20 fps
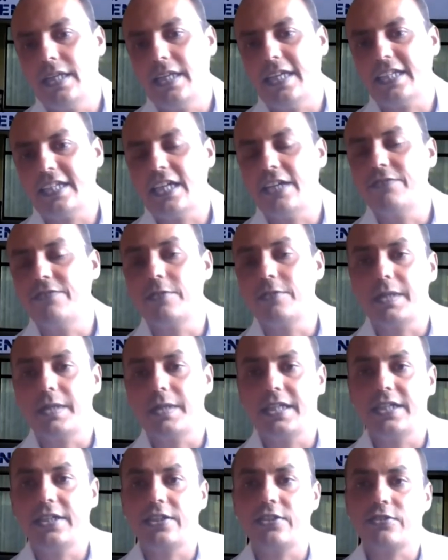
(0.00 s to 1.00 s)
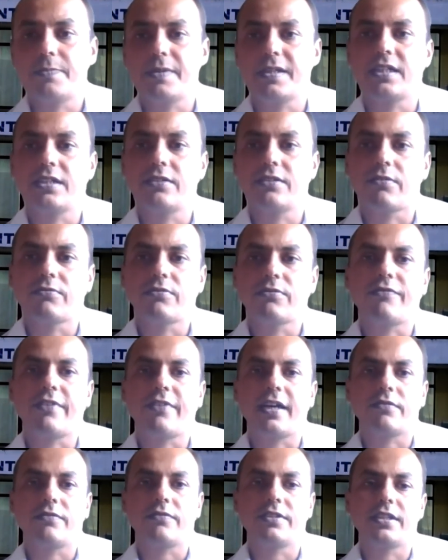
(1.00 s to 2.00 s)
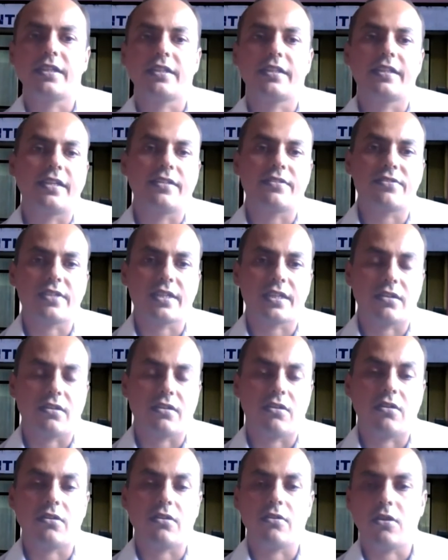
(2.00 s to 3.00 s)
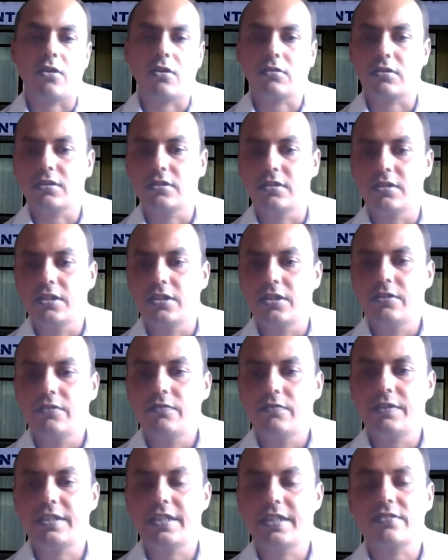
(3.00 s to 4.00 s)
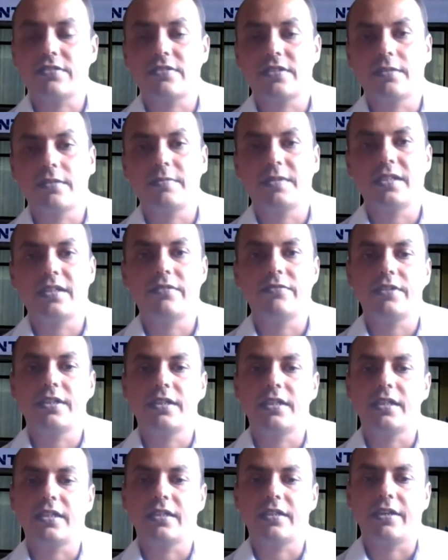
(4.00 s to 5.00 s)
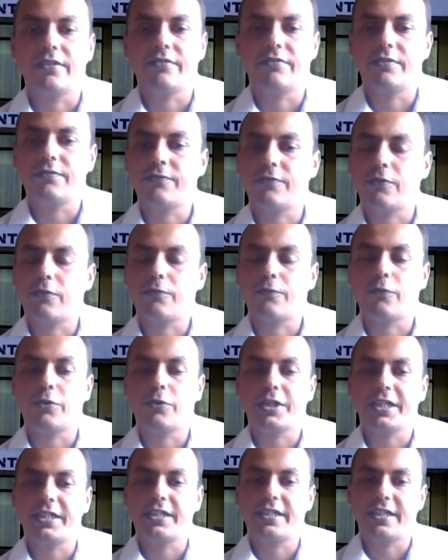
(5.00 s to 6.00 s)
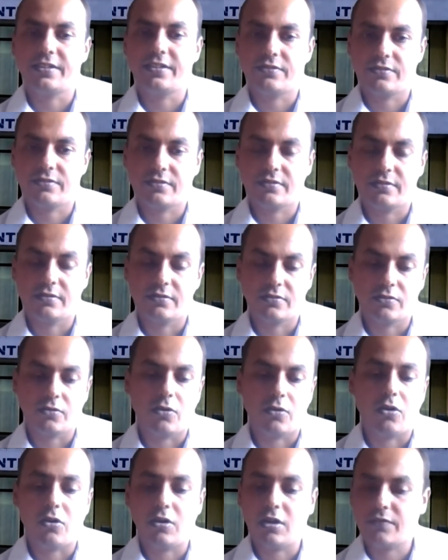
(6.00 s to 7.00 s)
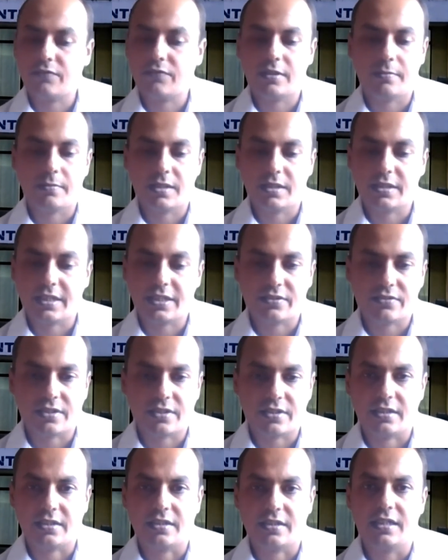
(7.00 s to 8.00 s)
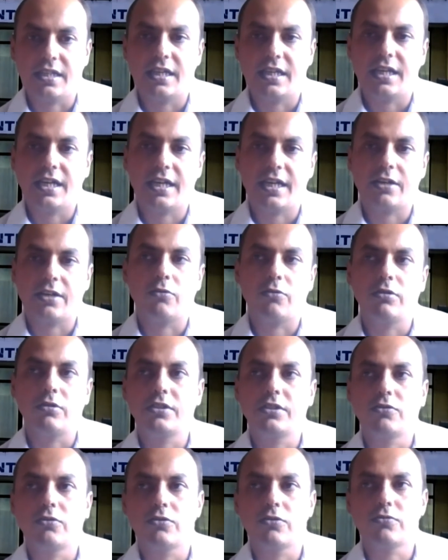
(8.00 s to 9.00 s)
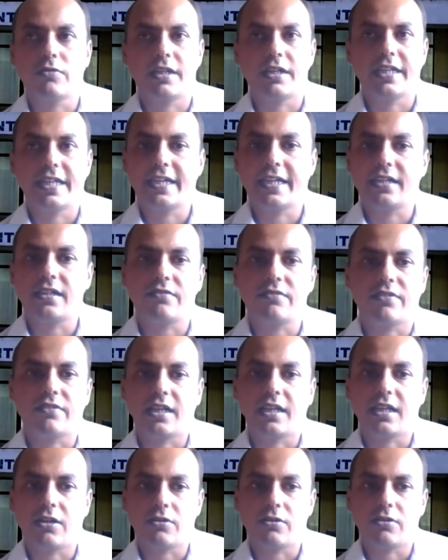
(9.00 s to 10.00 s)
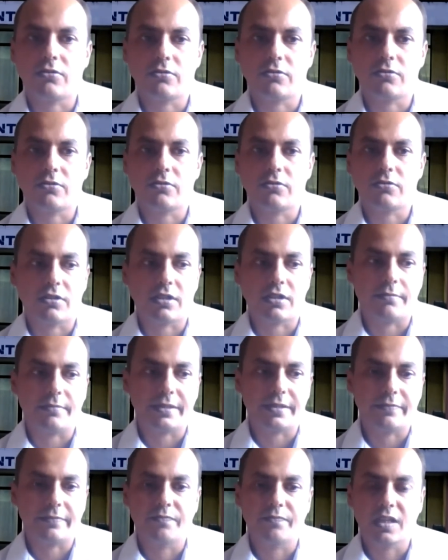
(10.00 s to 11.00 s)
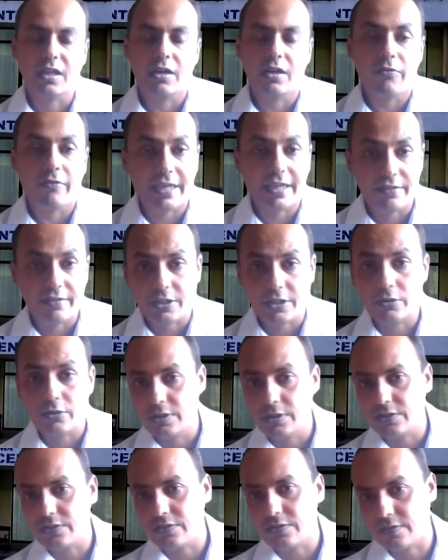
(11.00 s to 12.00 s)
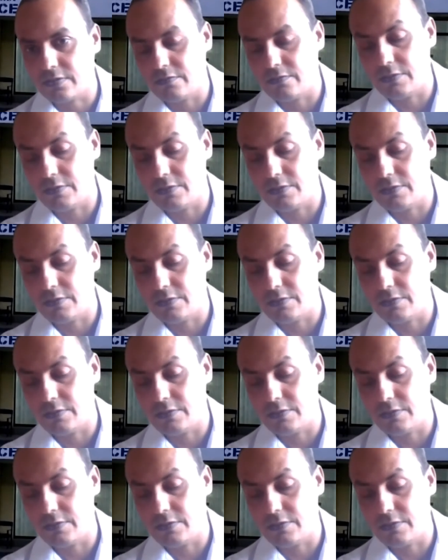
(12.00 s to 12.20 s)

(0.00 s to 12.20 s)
Like everybody, irrespective of the fact whether they are sick or not, we test them in every 14 days. So all of them are tested, and only those who are negative are allowed to come in. Why we do this?